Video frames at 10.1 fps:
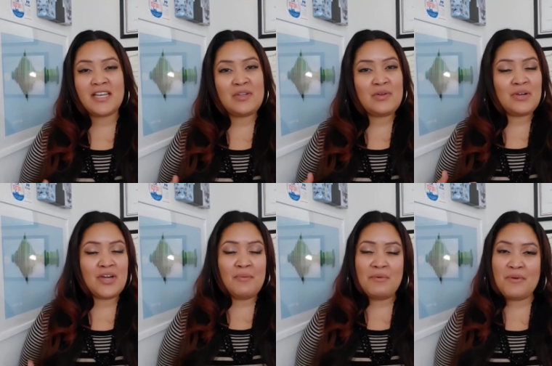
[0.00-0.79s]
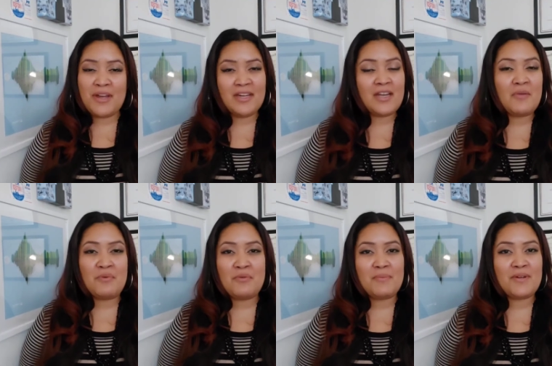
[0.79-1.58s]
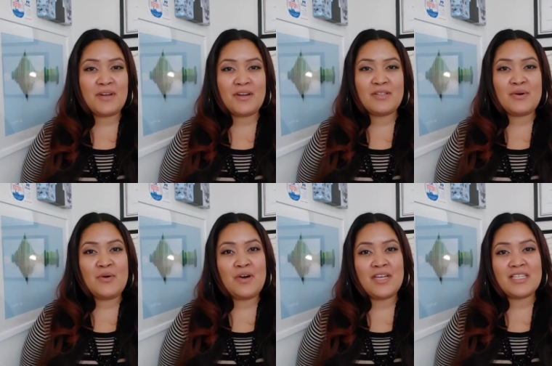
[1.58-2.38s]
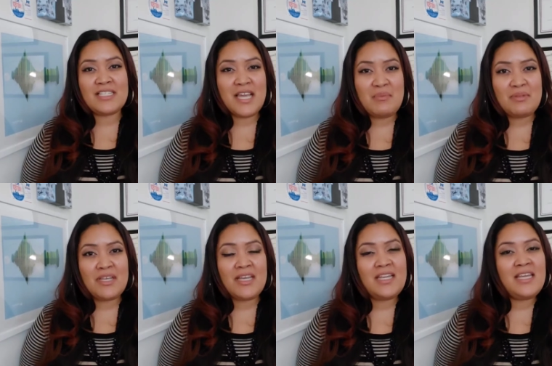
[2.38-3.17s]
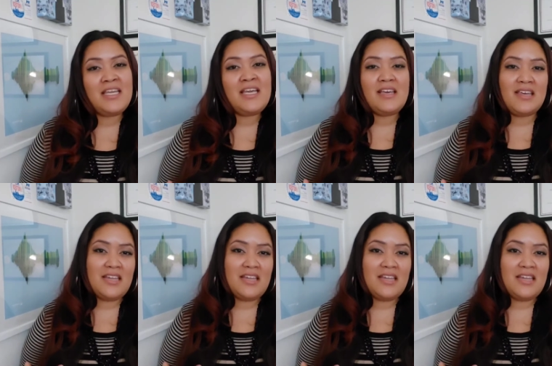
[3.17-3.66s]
I do a couple I did a couple webinars on estate planning